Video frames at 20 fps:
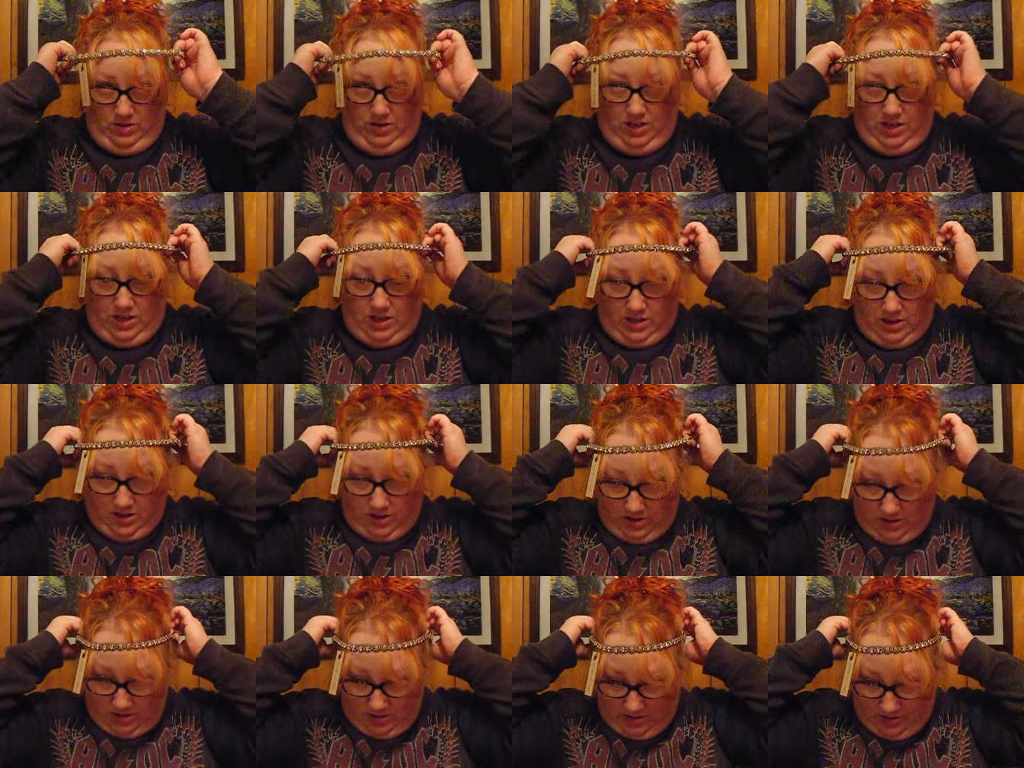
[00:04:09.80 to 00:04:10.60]

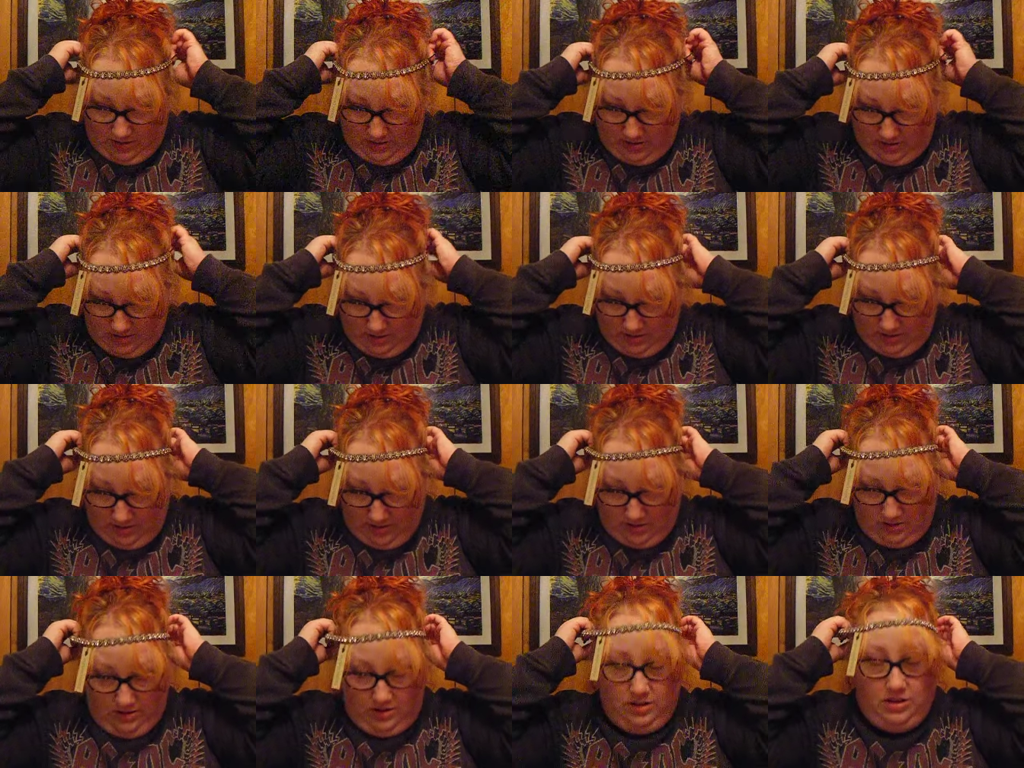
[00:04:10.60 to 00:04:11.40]
Yeah.
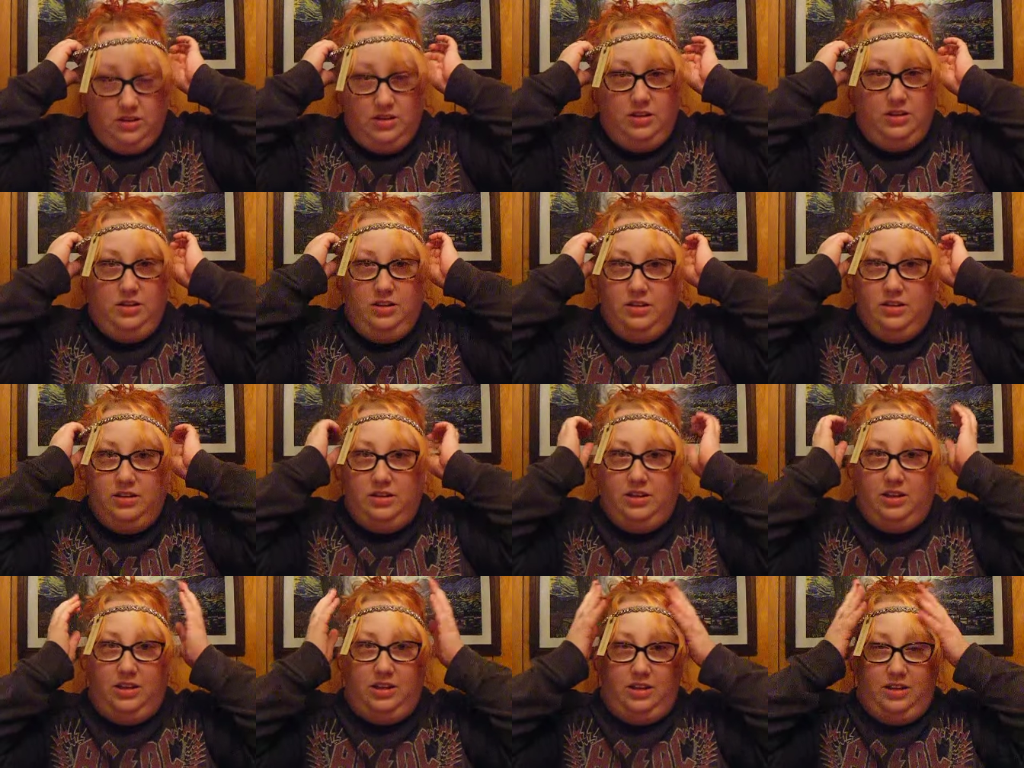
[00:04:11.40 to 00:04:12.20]

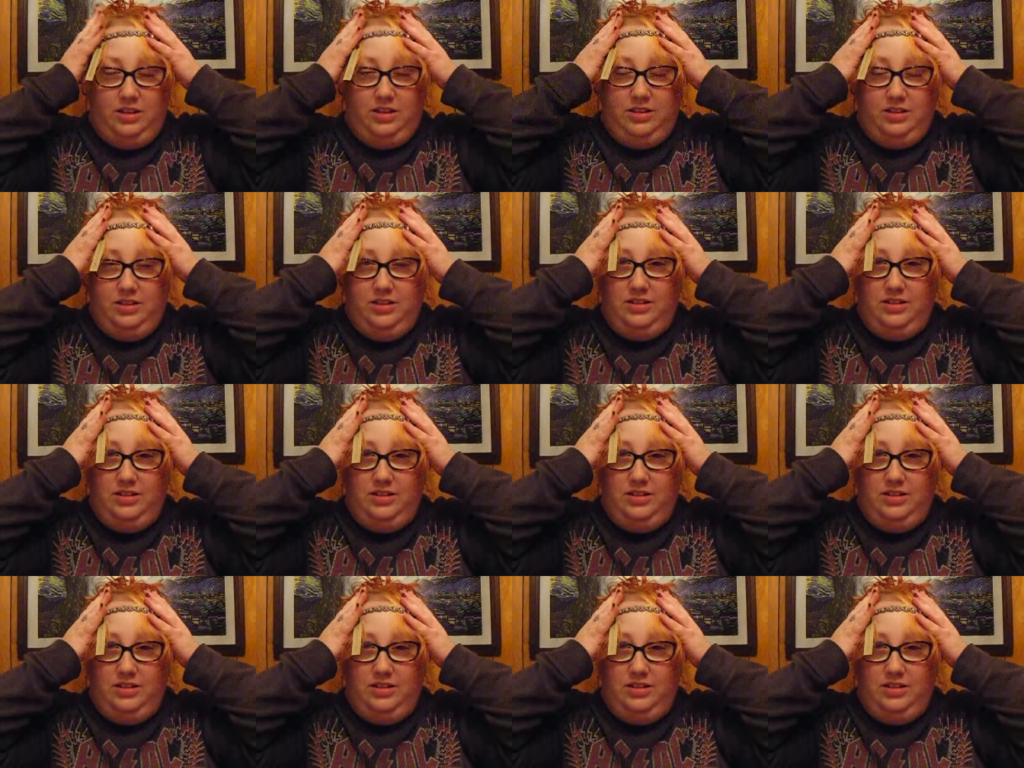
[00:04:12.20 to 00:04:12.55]
Like,